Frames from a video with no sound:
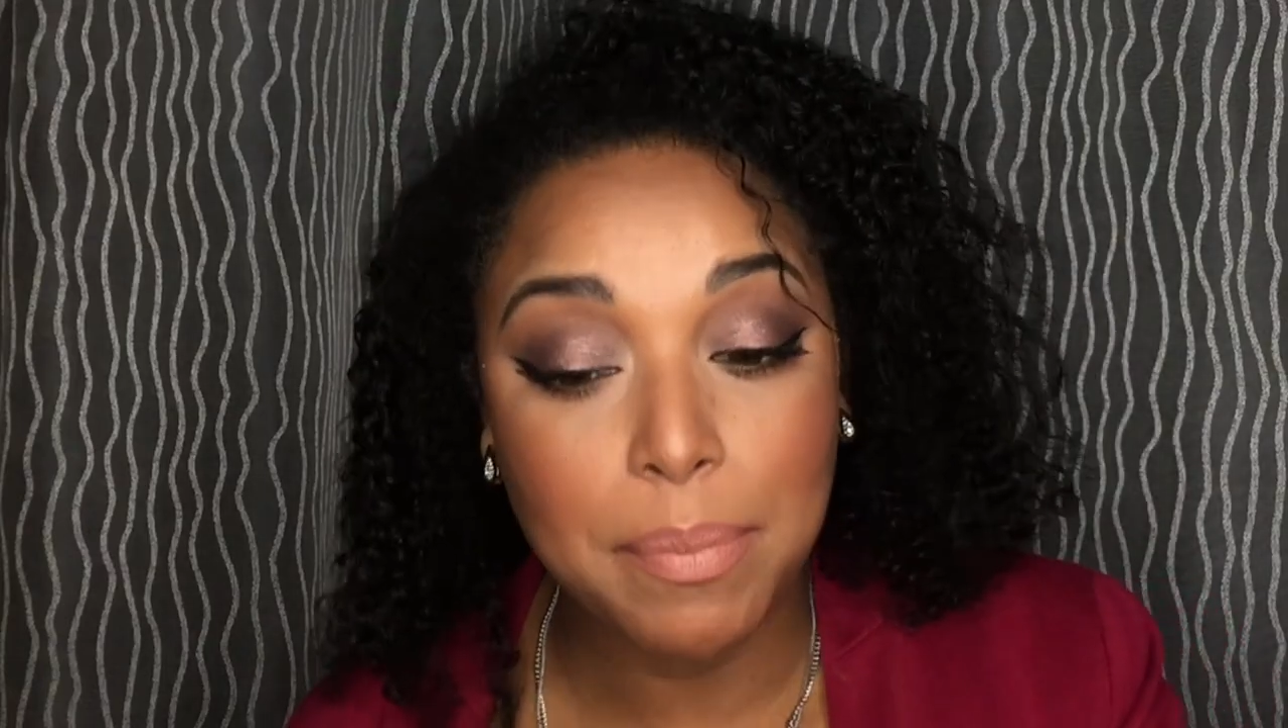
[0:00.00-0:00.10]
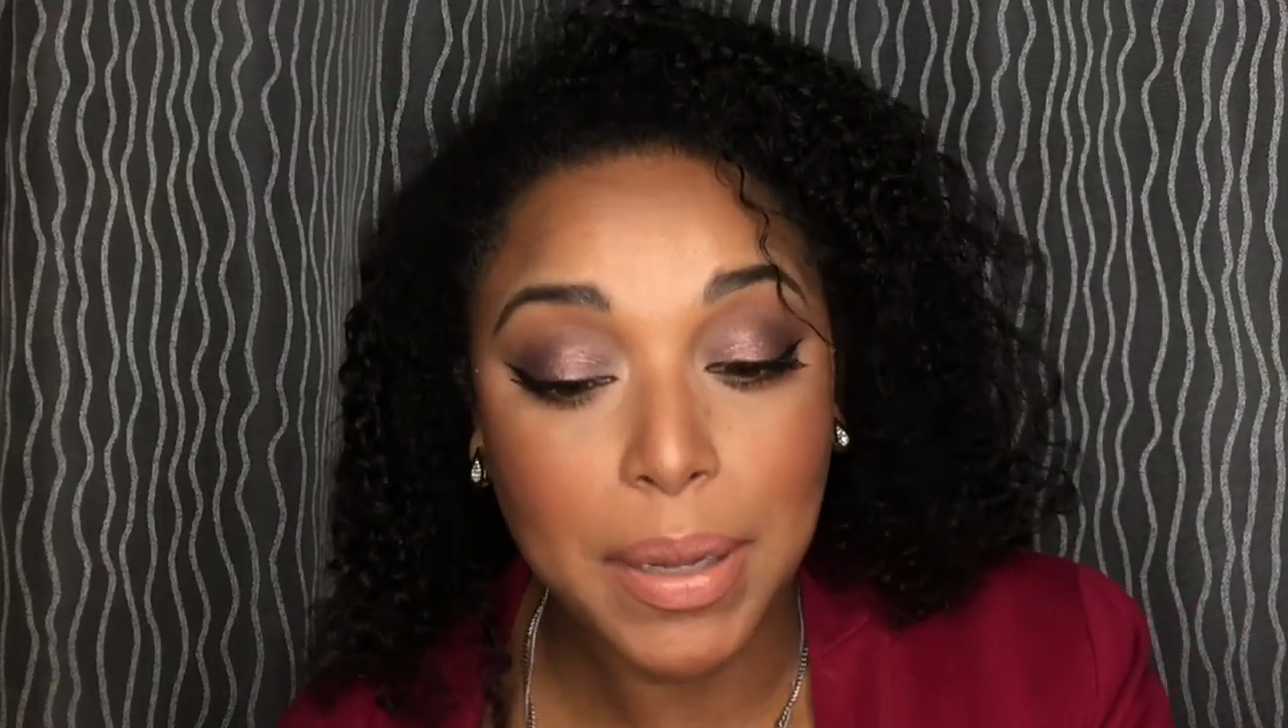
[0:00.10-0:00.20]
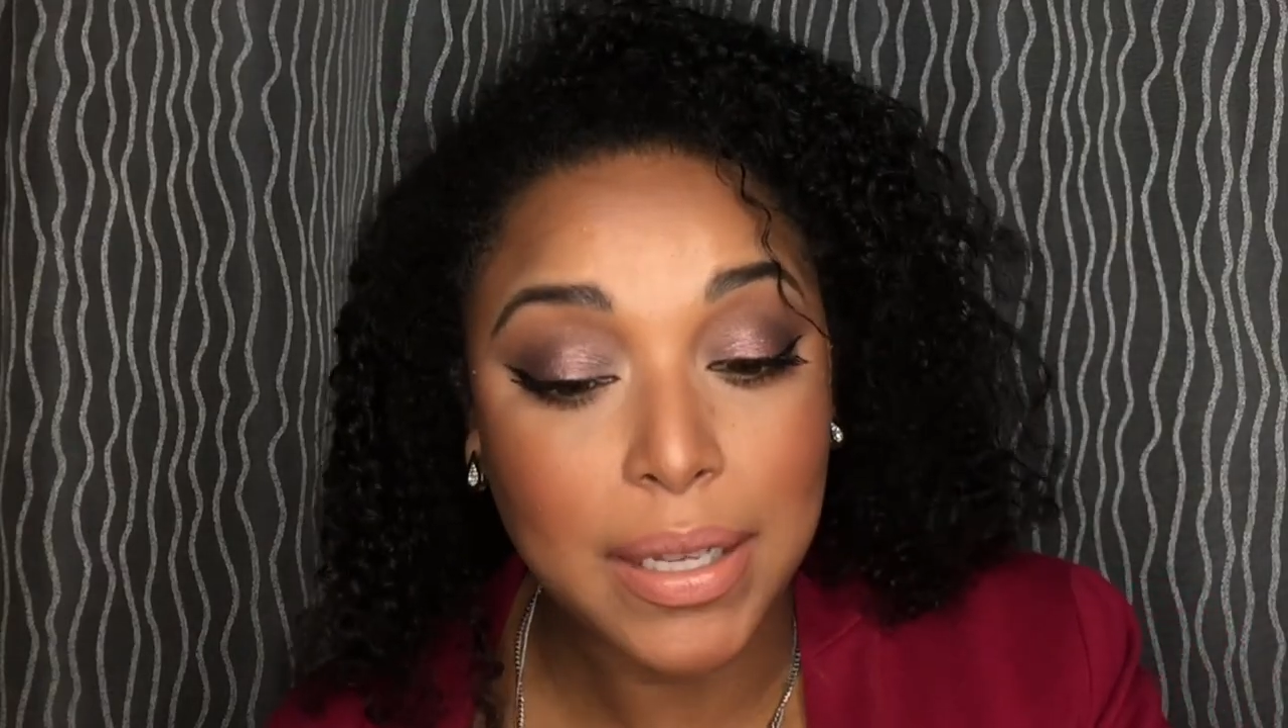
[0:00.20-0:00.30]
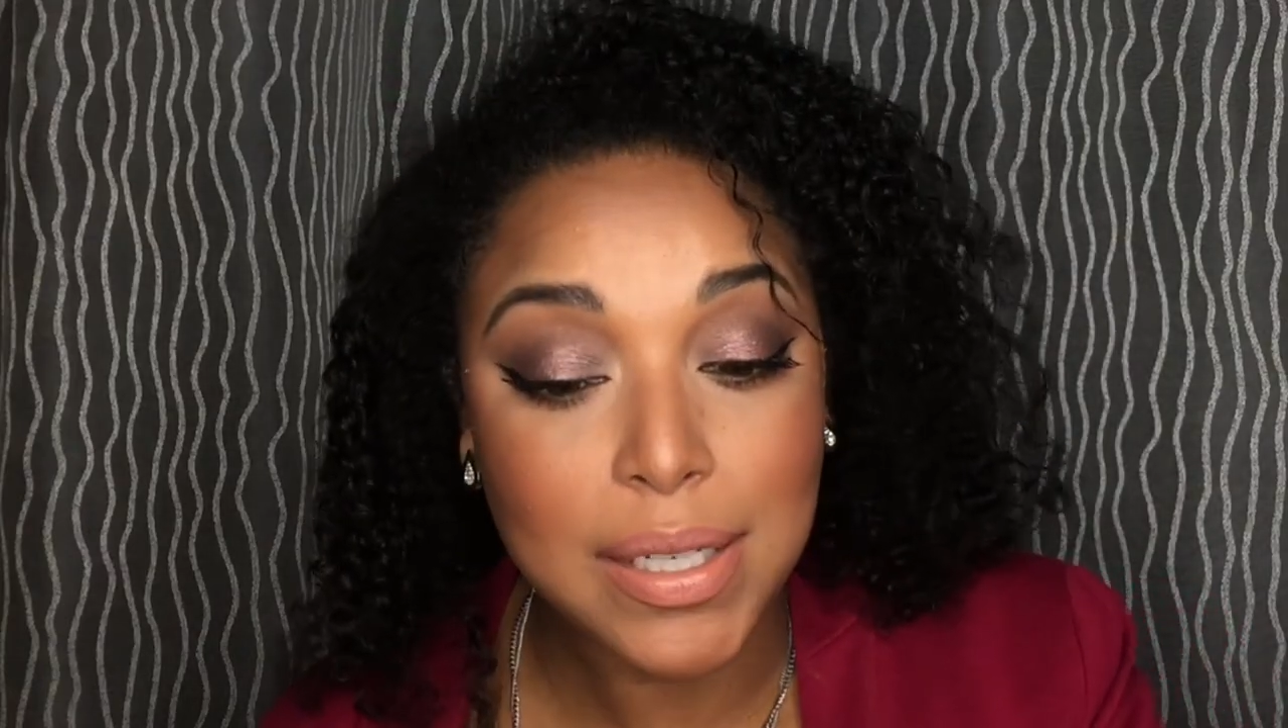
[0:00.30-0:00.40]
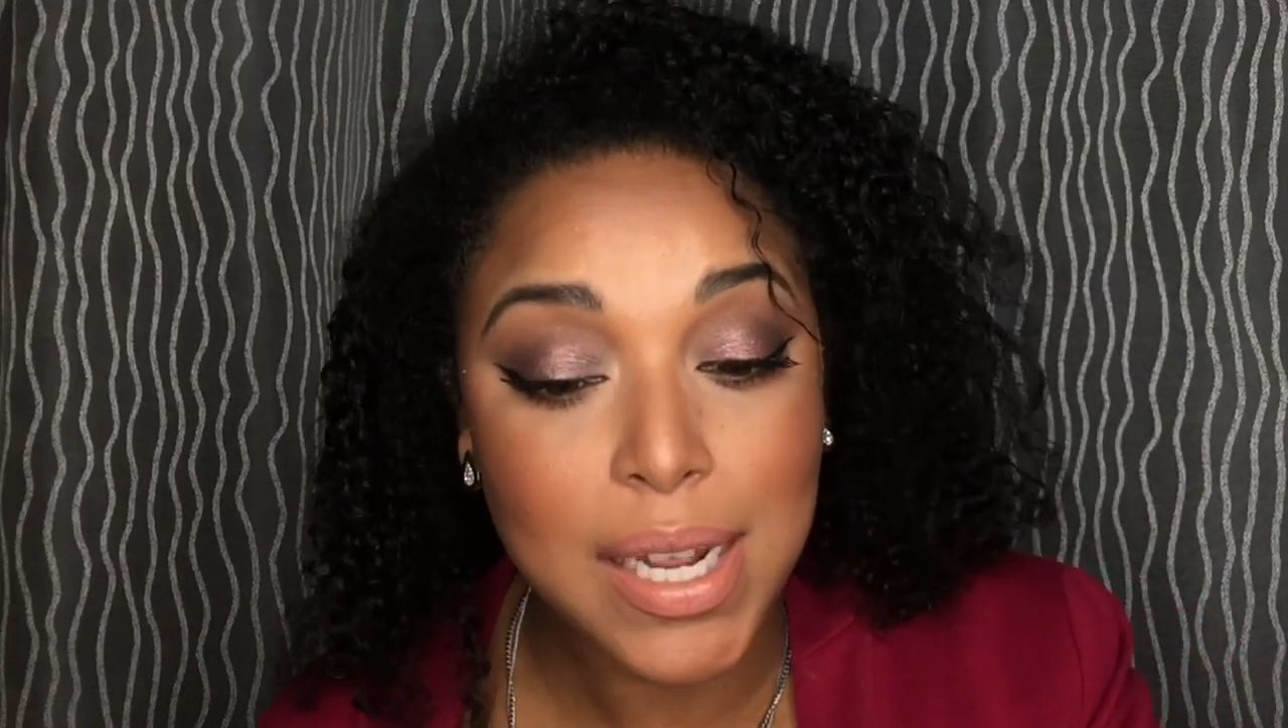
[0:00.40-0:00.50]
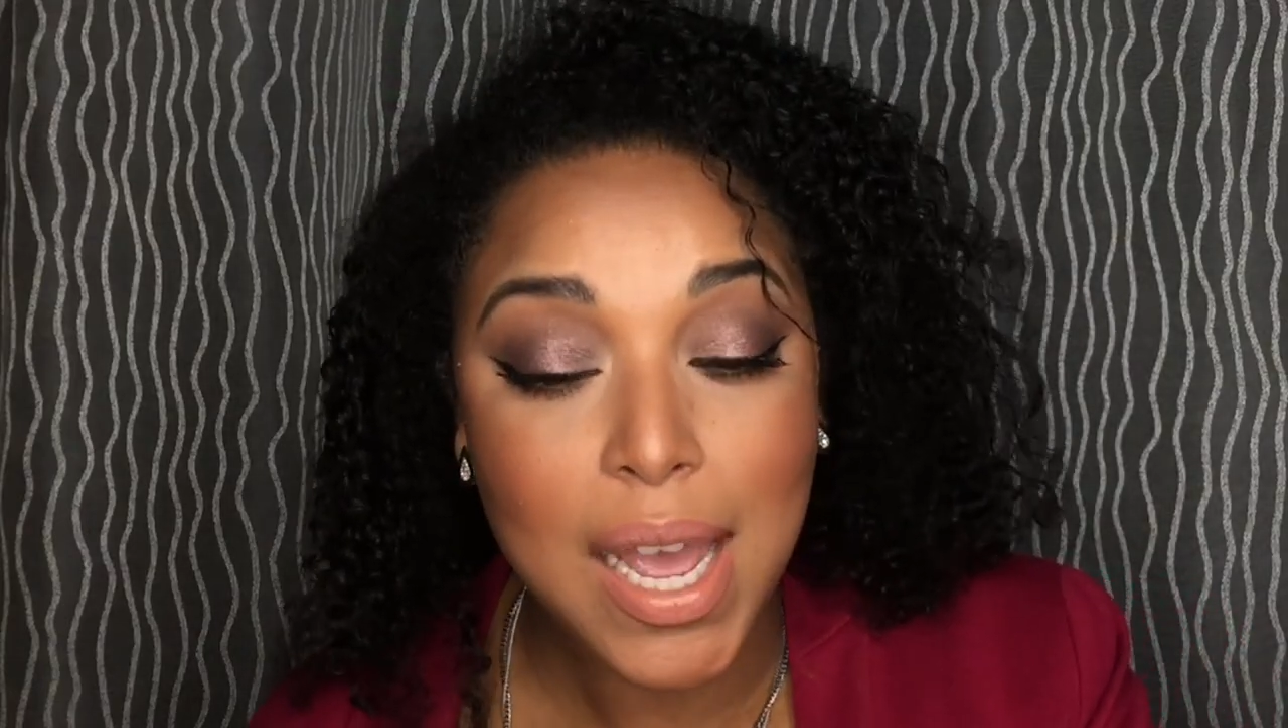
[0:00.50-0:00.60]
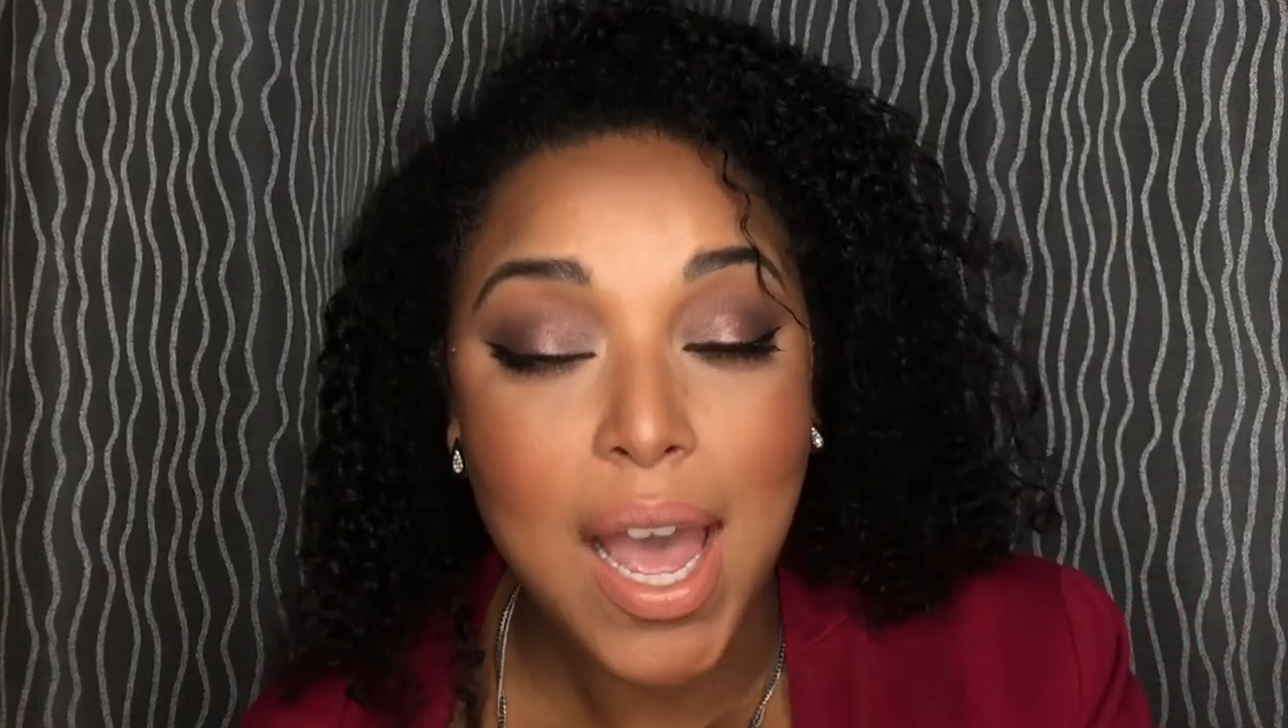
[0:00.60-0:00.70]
but